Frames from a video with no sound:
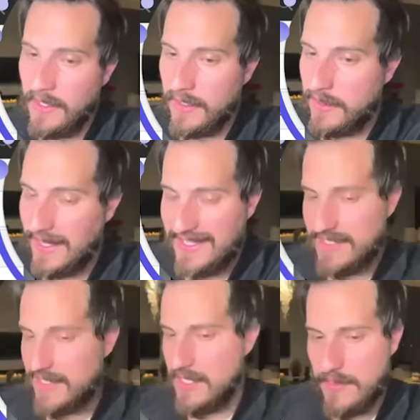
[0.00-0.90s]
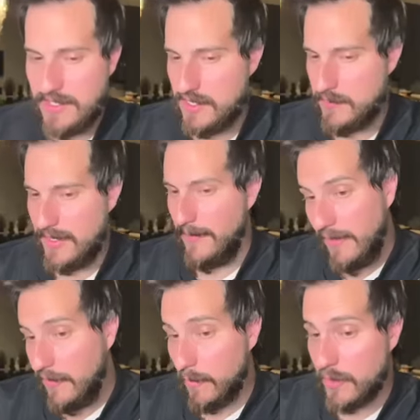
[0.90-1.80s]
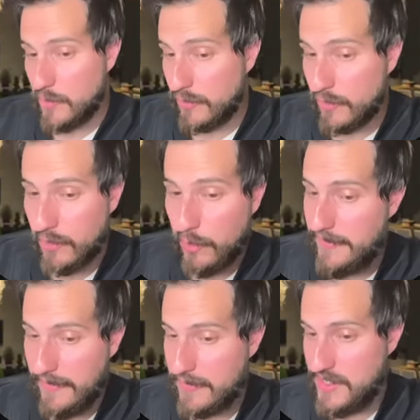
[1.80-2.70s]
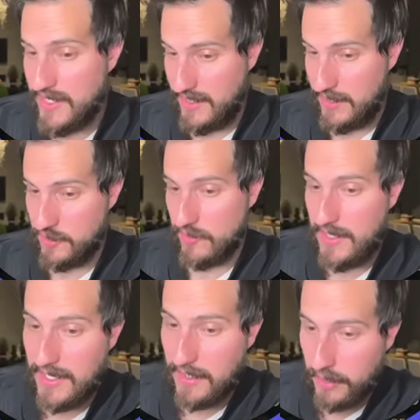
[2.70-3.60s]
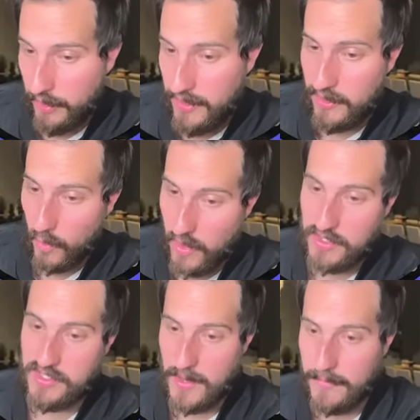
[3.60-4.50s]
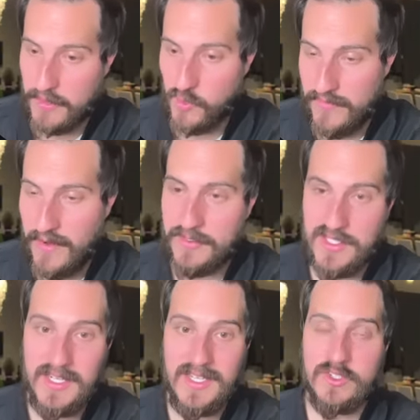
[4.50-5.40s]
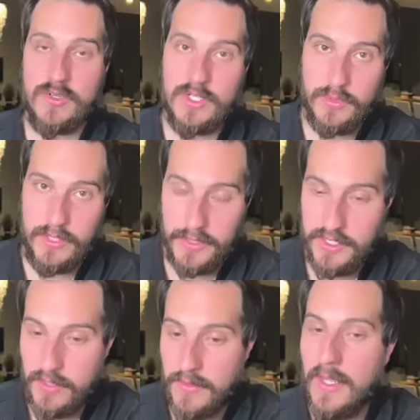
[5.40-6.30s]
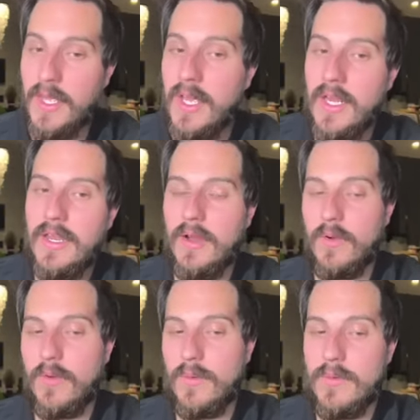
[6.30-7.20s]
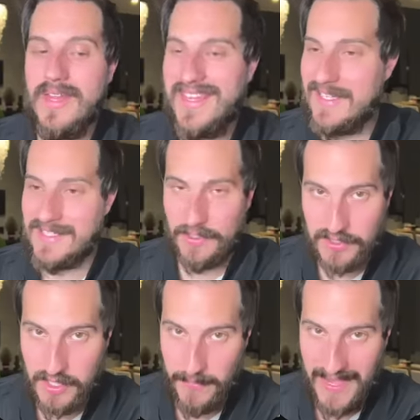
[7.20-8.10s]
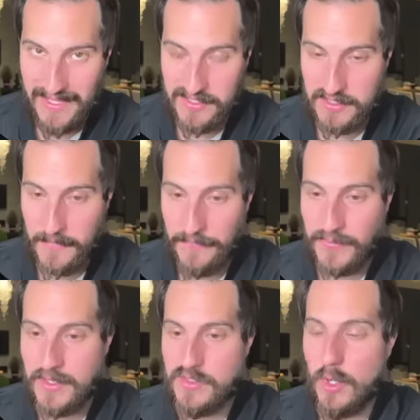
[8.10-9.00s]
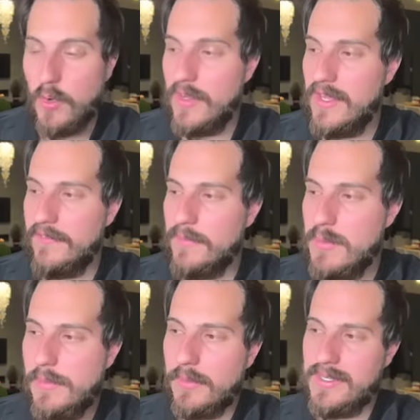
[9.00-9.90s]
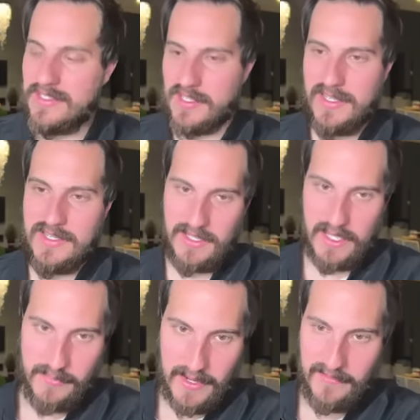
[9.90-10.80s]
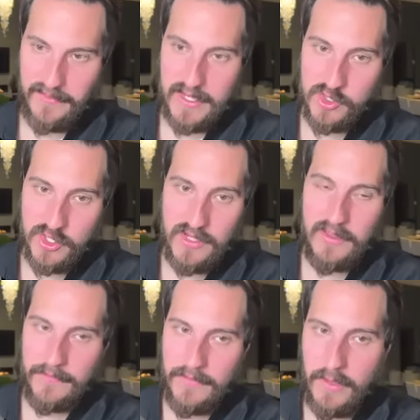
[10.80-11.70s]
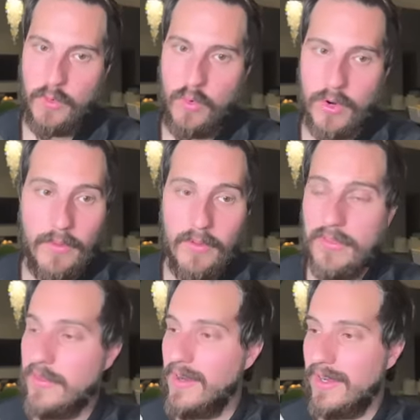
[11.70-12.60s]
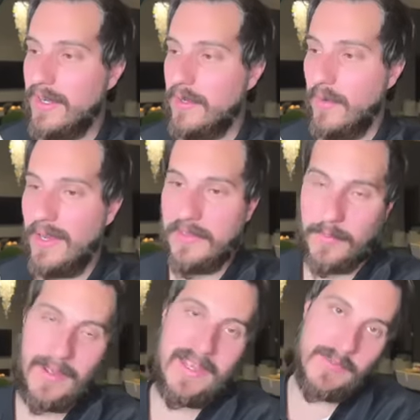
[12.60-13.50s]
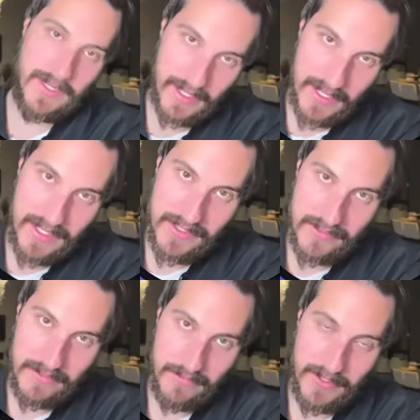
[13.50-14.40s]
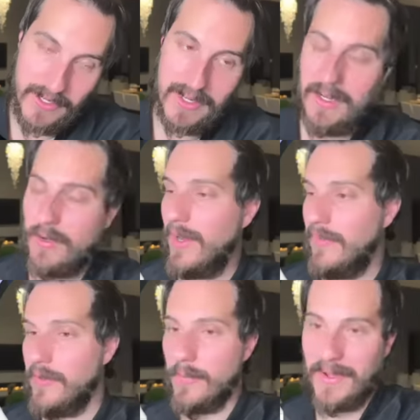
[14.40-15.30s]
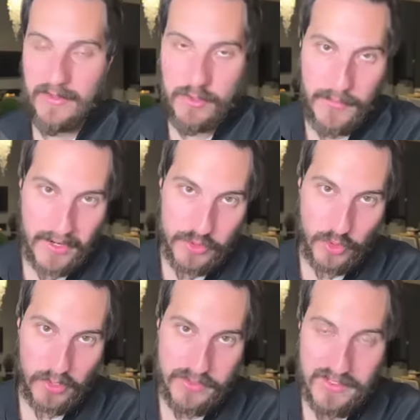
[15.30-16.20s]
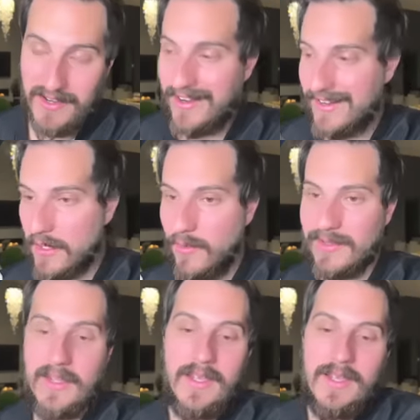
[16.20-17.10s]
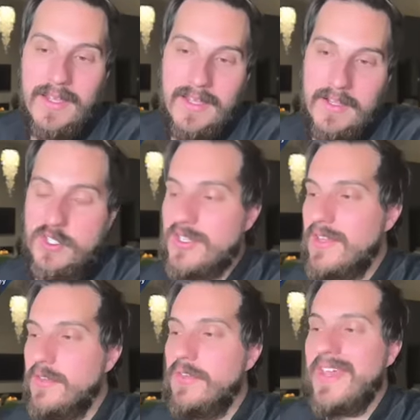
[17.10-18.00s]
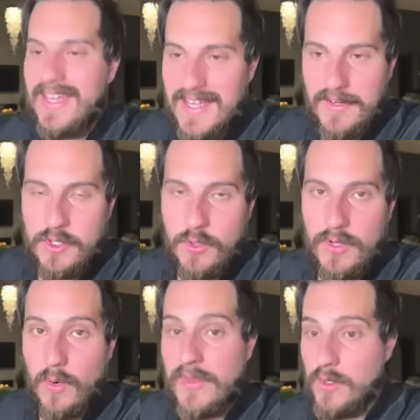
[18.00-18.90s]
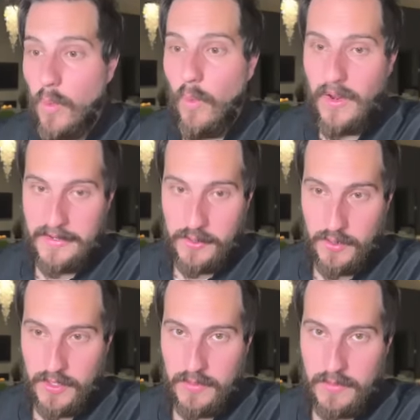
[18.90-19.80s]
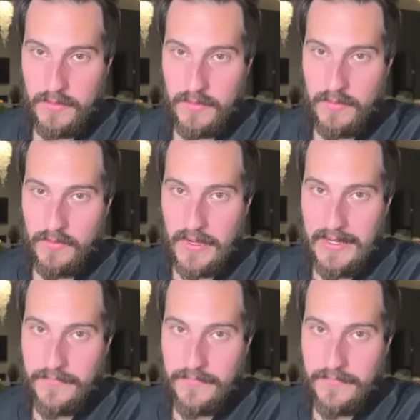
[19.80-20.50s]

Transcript: the last 18 months has been about the most brutal we've ever seen in history, including the worst numbers we've ever seen in history in 2022. Now, Nike sells to the masses. So if people are being sliced and diced by inflation and they're feeling horrible, they're not going to go out there and buy as many Nikes. They're not going to go out there and buy the new pair of Jordans. They're not going to go out. Just either they can't do it or they don't want to do it, right?